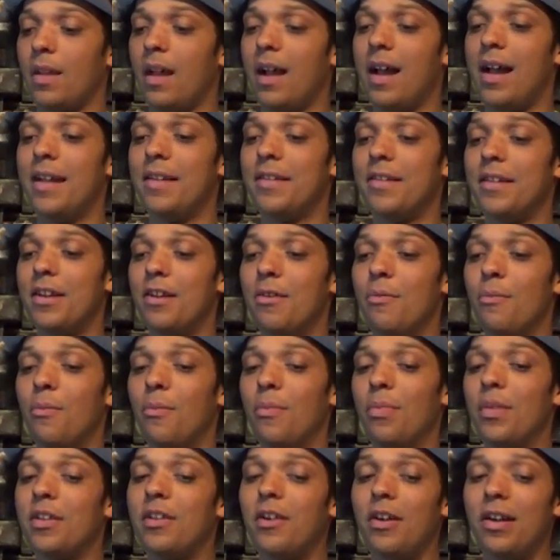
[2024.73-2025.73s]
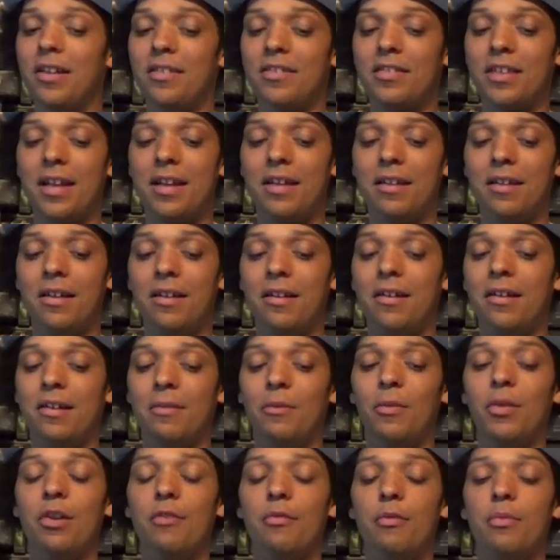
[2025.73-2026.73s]
and um, the guy said, oh,
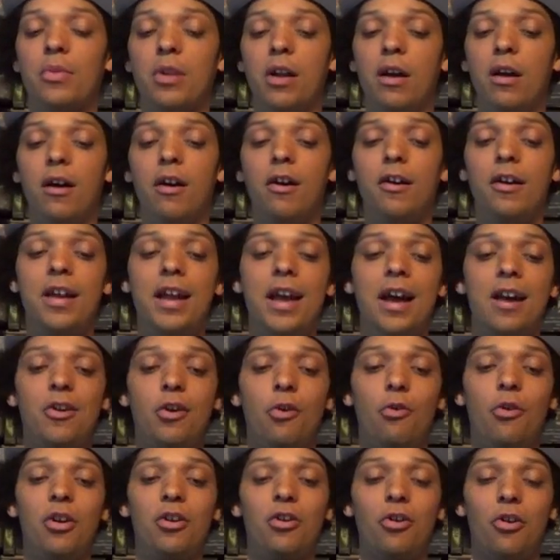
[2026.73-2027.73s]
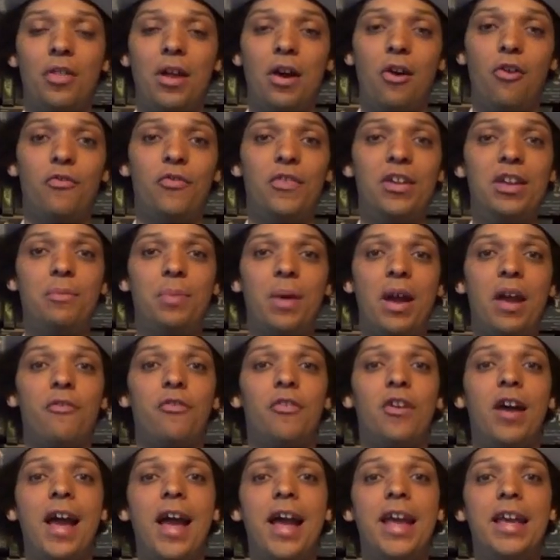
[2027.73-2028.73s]
and one of was like, oh yeah, I got, I got that off eBay
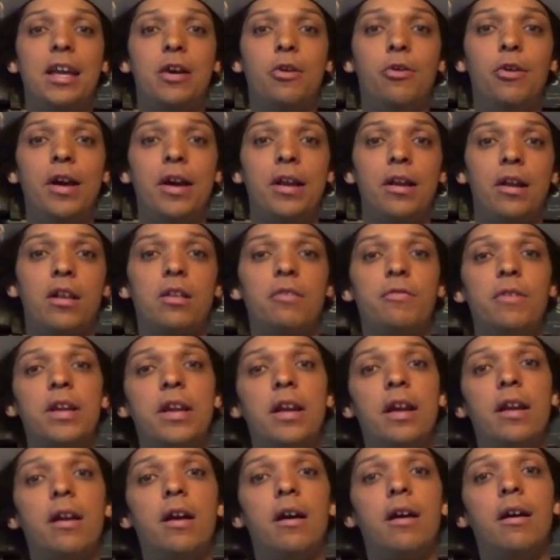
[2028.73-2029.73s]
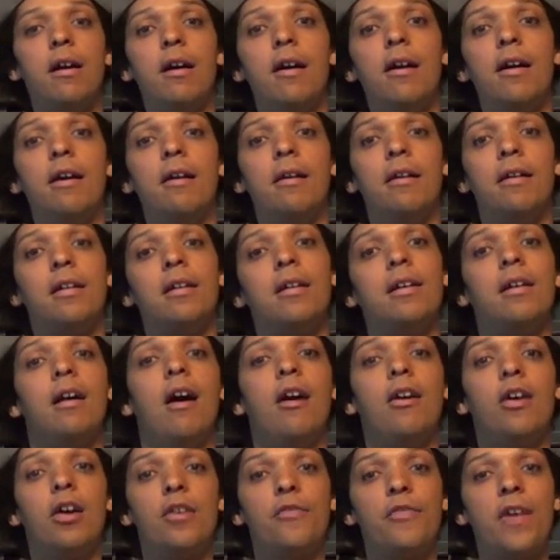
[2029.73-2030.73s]
for like eight quid. I was thinking, oh,
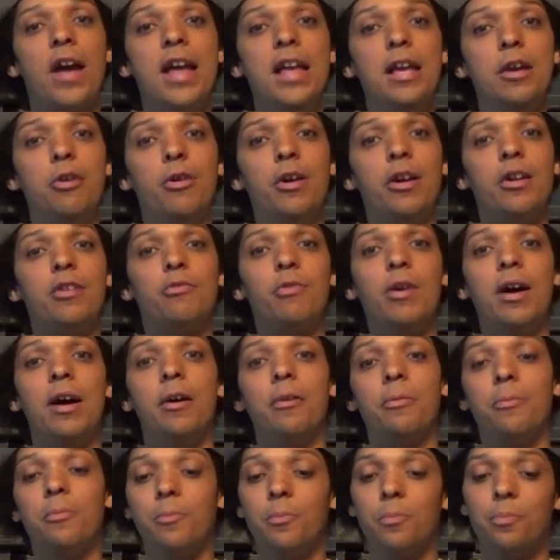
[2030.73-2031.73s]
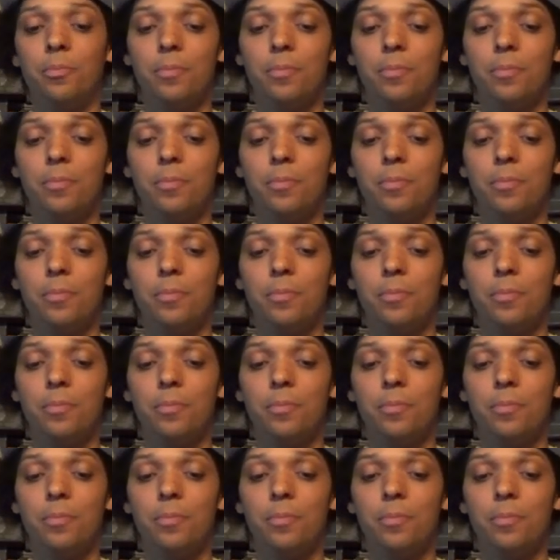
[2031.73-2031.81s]
I got it for eight quid as well.